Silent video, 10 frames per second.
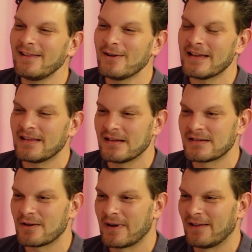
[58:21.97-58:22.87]
look at
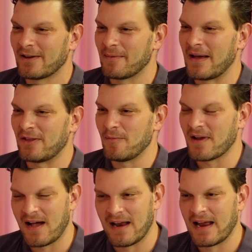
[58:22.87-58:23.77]
Lizzo and I look at Matthew
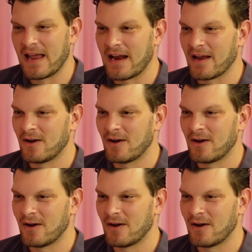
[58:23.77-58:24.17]
McConaughey and I go,